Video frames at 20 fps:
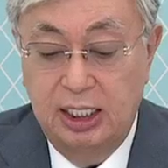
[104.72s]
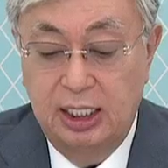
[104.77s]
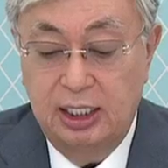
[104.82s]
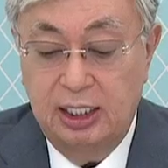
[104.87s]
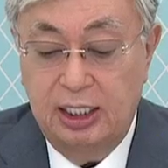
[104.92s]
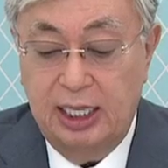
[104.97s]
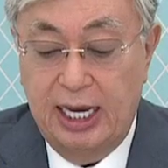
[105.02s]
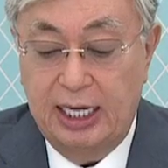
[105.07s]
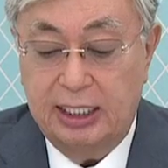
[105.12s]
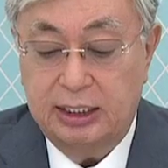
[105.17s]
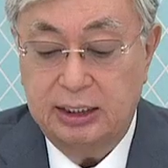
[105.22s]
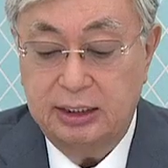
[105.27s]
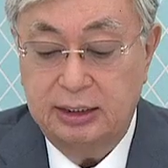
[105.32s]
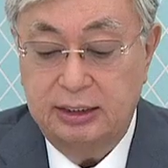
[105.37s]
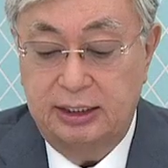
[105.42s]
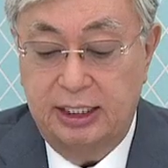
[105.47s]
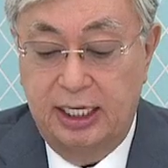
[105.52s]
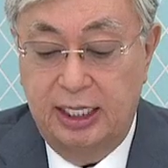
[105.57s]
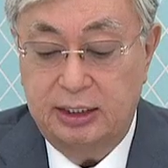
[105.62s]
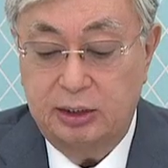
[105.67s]

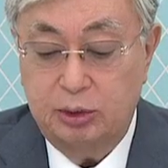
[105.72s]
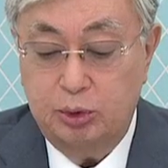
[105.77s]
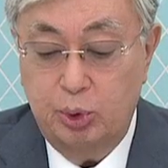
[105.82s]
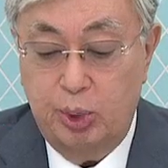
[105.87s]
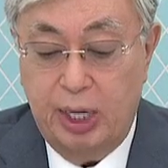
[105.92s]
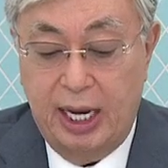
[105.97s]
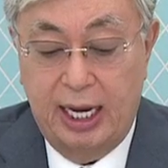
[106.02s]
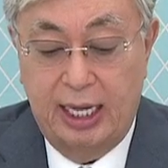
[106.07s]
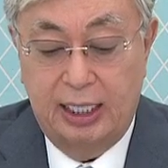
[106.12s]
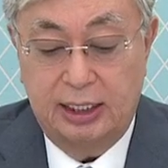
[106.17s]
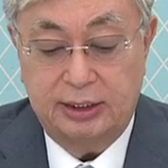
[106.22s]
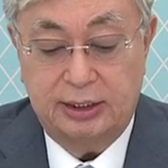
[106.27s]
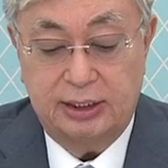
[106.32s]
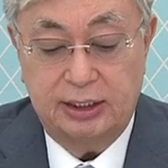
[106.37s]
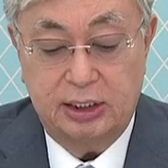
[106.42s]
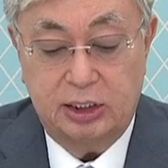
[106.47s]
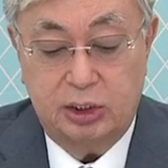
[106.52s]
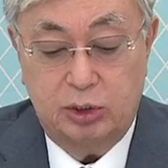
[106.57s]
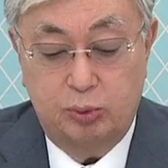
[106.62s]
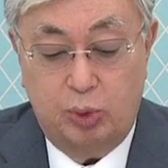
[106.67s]
like debt-to-health
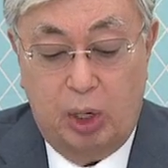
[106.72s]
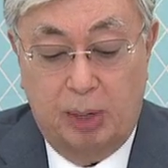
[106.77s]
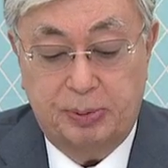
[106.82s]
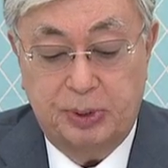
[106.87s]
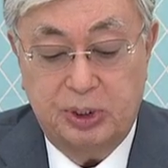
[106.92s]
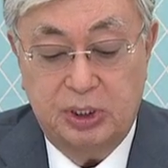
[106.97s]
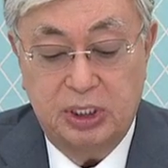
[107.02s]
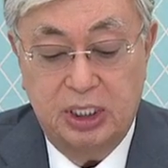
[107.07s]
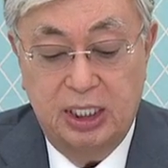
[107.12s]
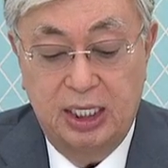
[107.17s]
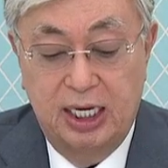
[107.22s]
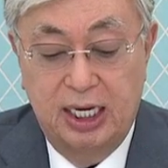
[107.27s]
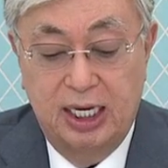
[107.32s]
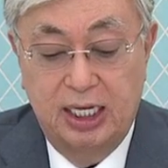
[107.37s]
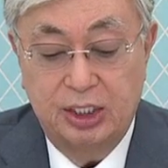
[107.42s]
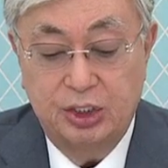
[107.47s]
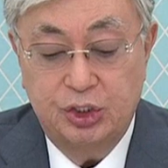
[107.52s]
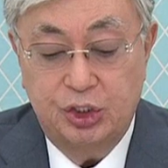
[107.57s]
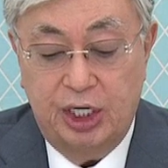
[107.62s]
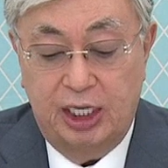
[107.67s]
swaps,
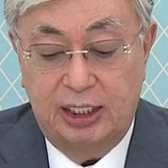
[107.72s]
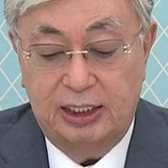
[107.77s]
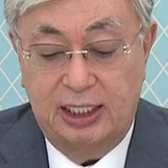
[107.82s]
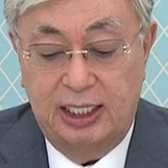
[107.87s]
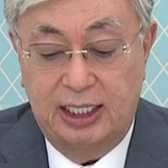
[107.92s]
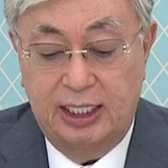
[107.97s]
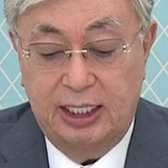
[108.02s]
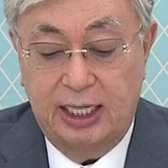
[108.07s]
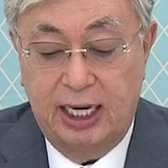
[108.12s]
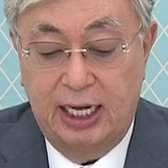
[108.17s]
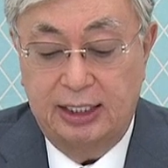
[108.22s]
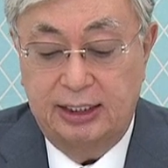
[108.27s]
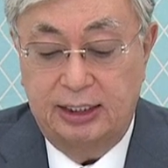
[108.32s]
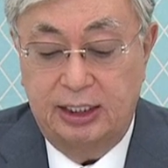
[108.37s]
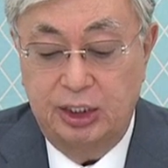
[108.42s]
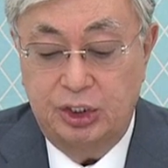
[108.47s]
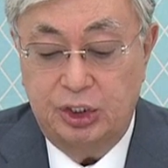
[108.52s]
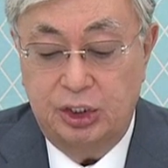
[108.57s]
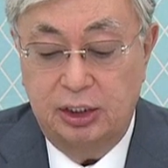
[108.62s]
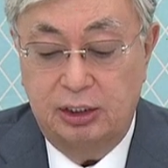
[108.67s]
channeling
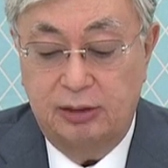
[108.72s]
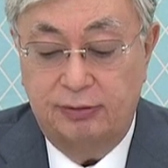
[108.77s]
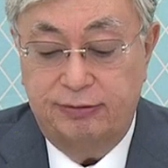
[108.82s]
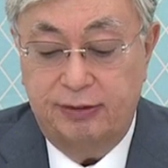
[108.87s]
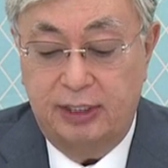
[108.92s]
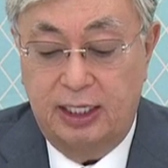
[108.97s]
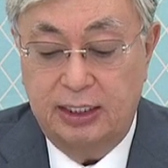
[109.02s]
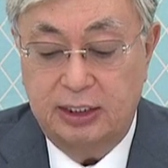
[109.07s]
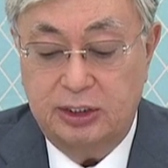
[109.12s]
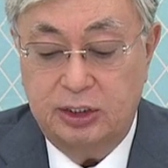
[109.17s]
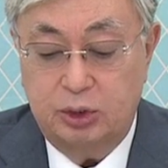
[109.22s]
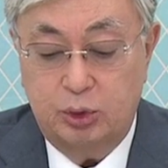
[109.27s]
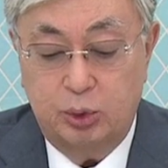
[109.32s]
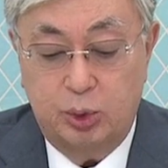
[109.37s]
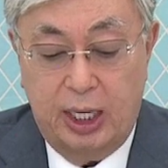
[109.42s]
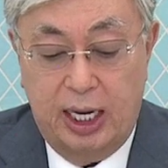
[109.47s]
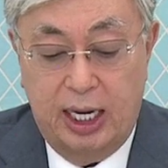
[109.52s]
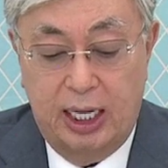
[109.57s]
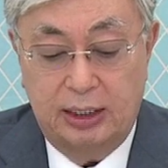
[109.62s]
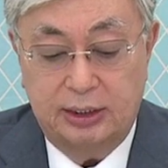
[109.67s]
additional funds
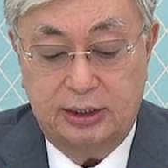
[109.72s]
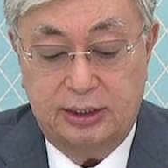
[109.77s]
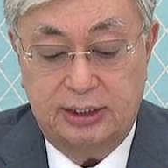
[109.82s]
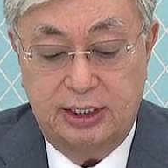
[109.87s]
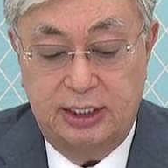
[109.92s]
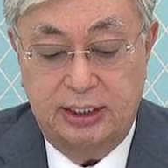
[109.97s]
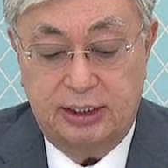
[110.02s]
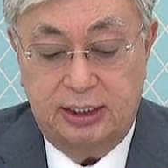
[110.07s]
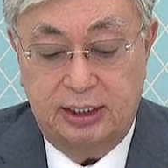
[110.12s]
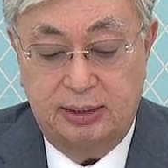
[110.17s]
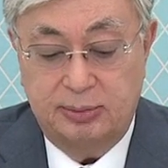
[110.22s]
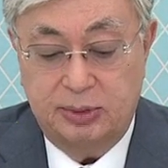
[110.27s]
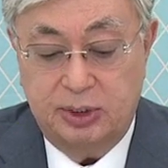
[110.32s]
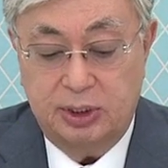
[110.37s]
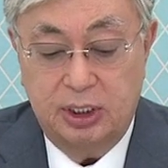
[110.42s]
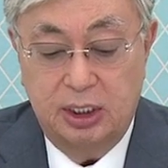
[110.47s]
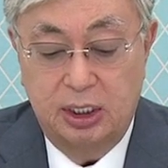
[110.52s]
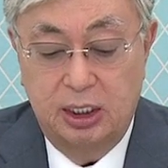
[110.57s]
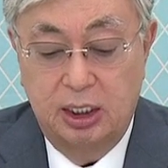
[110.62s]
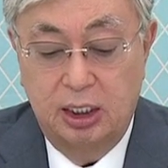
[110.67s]
to health
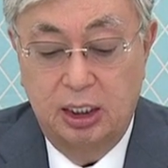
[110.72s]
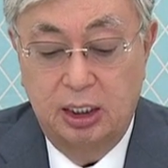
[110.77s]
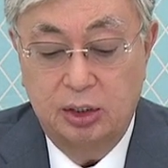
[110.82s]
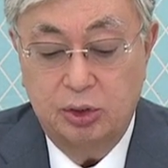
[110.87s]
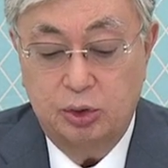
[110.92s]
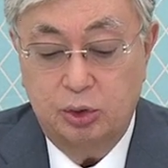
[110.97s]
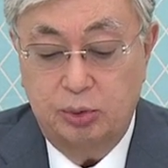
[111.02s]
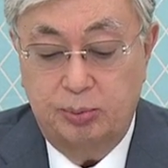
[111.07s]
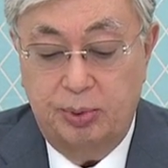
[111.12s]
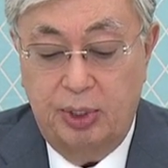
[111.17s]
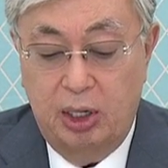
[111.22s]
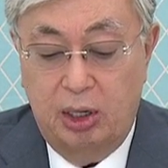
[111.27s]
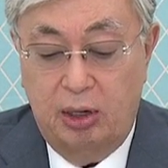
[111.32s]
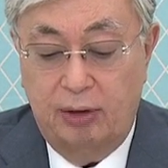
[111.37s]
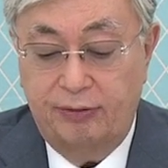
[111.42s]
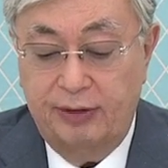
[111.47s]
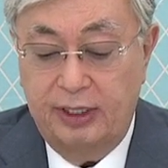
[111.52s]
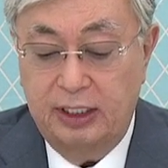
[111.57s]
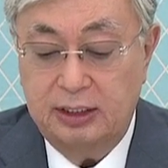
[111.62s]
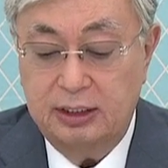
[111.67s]
systems, should be
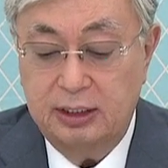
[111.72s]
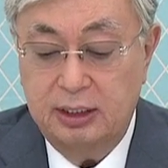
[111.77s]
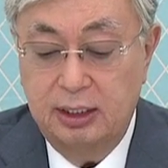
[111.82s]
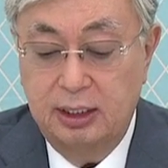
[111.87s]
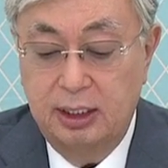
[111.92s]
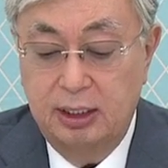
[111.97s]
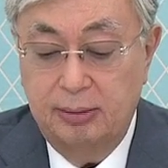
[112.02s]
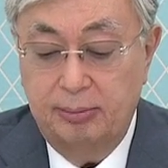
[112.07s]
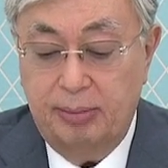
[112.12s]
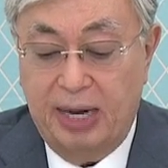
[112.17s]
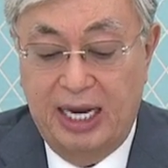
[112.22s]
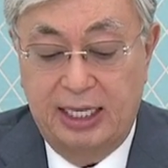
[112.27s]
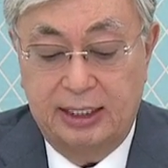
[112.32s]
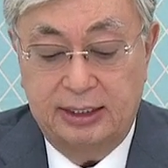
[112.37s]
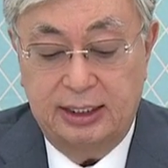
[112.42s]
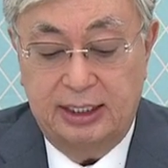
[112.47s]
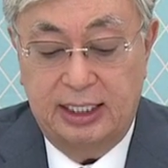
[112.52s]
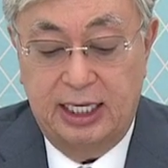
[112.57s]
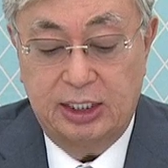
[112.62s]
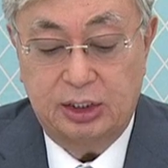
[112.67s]
offered by
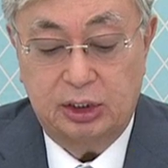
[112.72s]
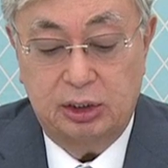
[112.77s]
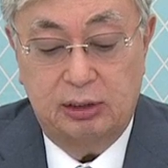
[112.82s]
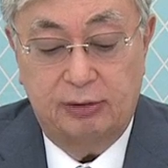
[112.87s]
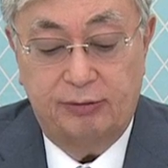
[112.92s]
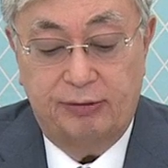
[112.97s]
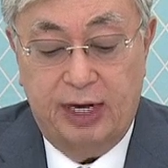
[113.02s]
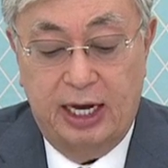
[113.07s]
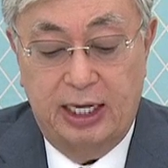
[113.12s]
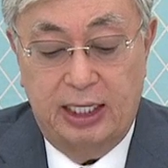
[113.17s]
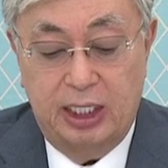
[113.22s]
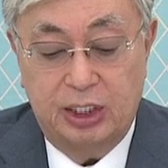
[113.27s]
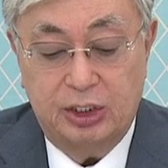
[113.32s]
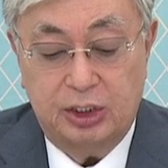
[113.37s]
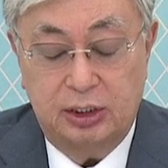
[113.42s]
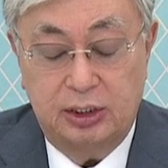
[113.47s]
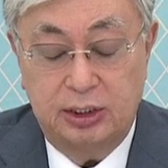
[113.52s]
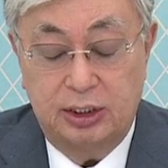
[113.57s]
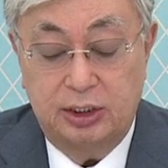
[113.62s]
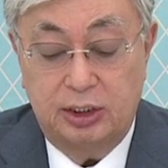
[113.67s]
international
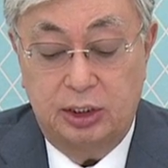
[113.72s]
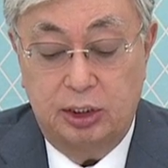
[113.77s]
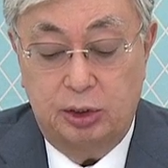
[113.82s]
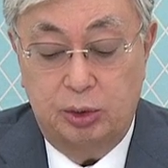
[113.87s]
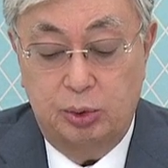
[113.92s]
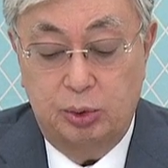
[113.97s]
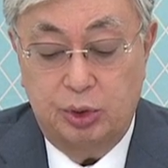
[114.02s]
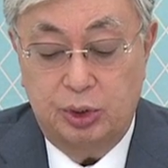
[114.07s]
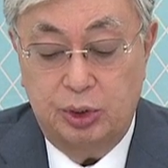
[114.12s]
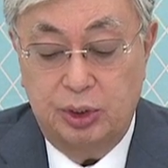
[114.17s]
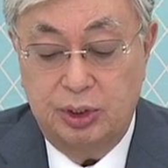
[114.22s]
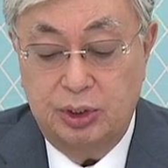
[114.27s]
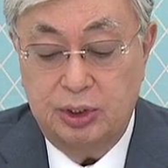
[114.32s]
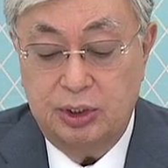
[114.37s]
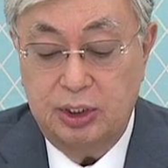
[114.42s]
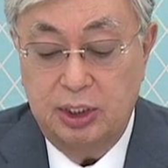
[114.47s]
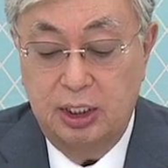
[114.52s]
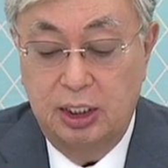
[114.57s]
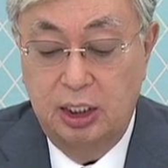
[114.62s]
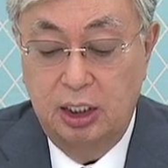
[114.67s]
financial
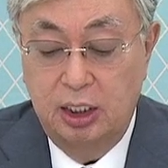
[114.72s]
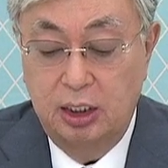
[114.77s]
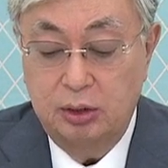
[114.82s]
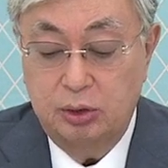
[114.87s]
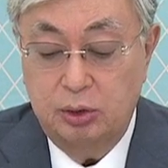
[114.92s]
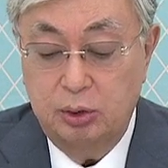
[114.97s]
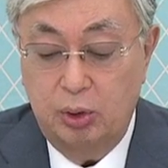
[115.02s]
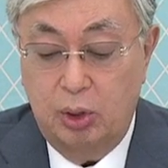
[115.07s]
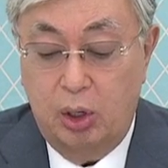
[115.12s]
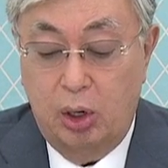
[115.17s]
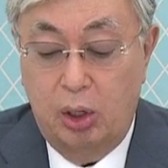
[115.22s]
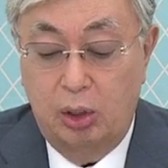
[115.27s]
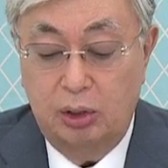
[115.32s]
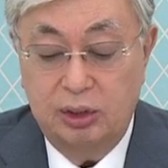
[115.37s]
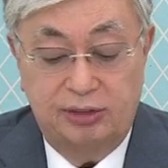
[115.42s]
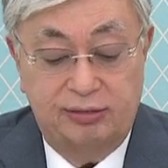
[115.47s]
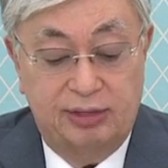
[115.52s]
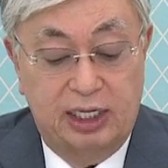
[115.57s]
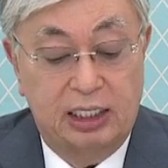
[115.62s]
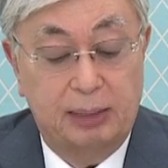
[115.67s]
institutions to all
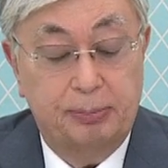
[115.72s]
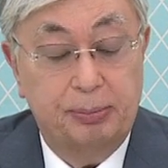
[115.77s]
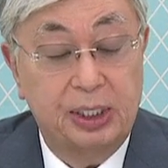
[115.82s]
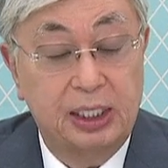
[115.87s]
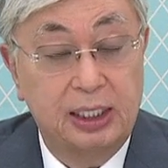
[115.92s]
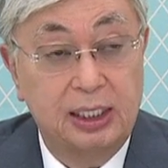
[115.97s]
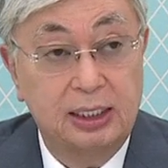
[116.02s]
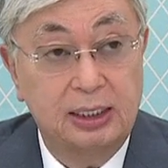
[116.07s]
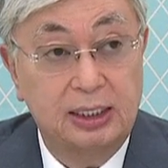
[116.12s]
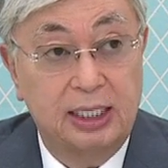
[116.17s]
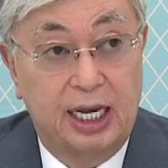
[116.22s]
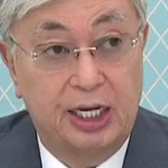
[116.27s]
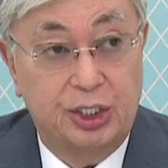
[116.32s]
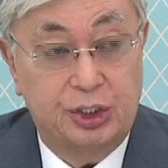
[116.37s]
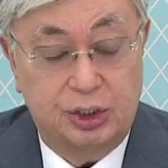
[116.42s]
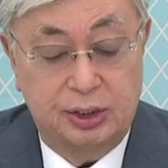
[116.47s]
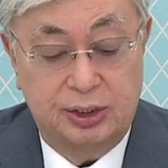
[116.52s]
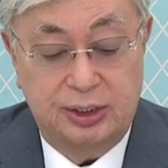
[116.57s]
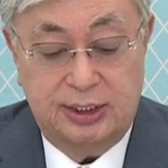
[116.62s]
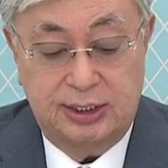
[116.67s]
developing
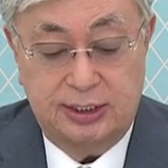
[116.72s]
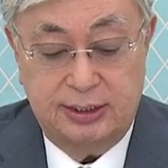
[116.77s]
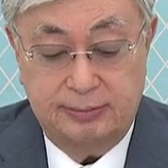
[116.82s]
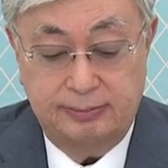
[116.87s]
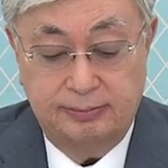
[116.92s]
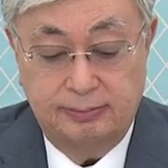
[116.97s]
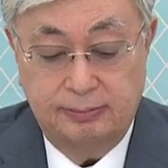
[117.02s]
nations.